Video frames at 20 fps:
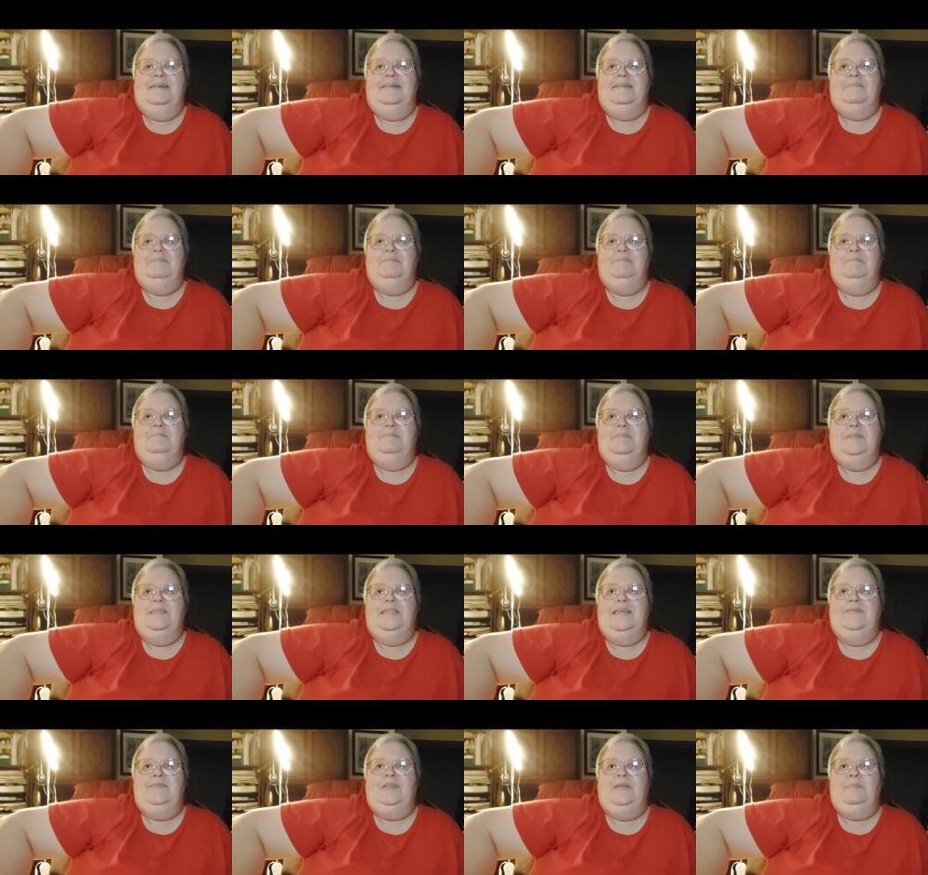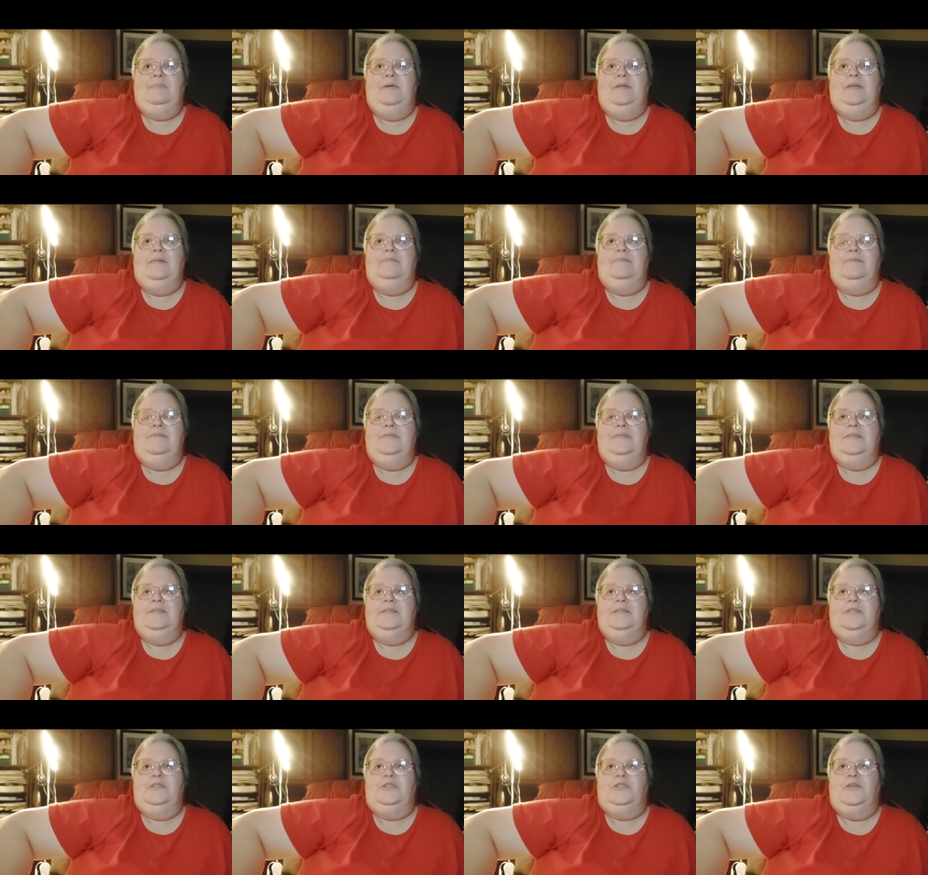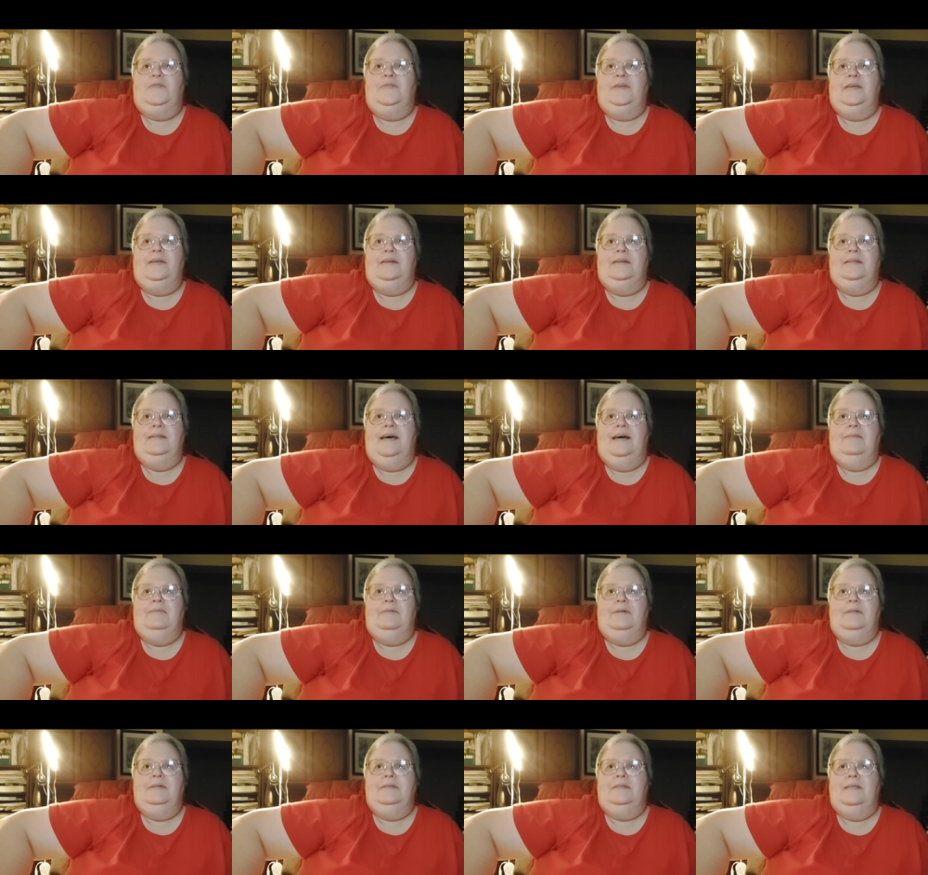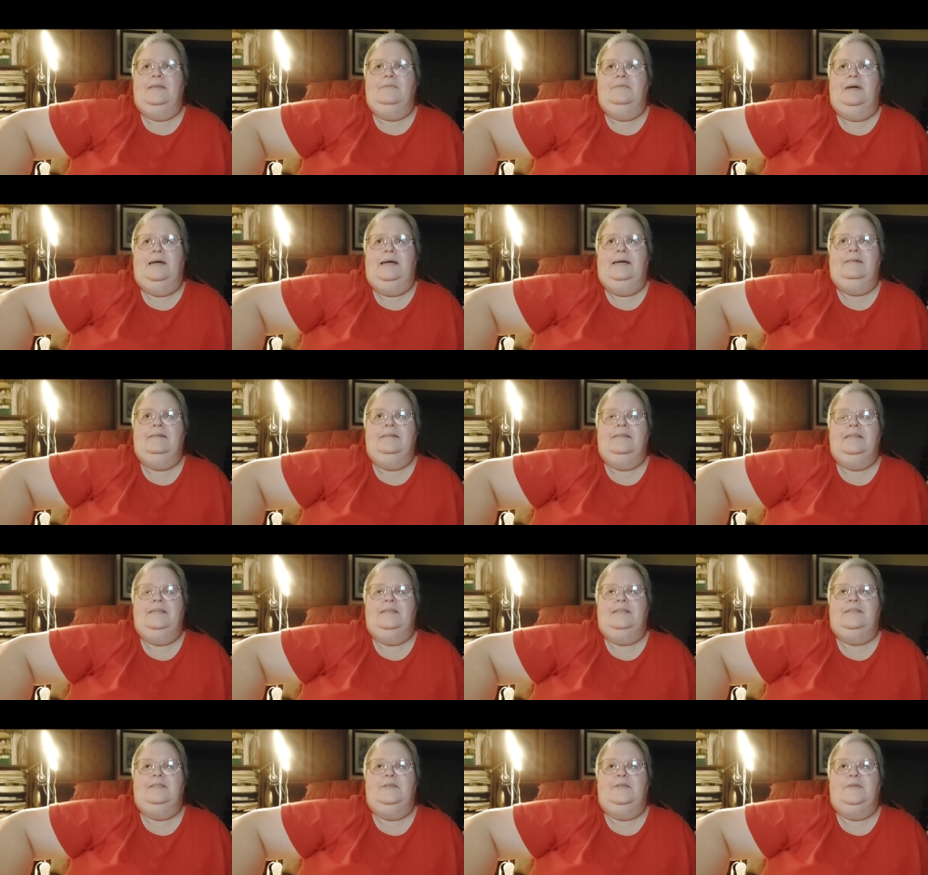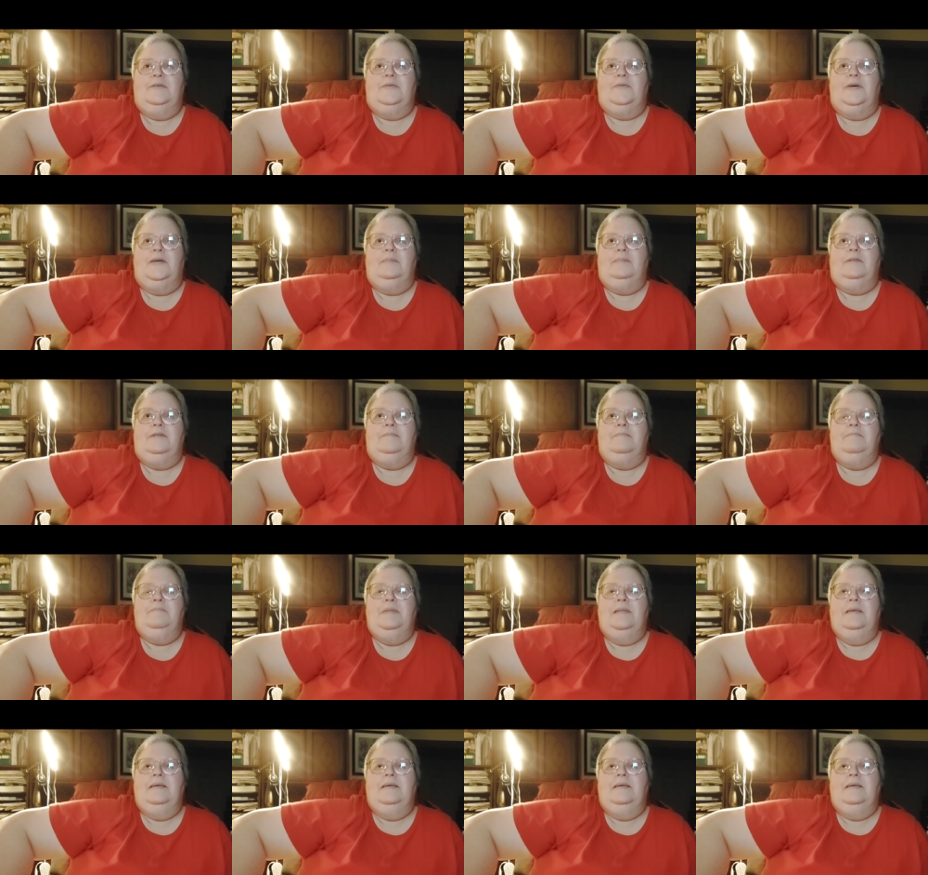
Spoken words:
Nifty bit of trivia on that one. It's like, wow, this is so incredible.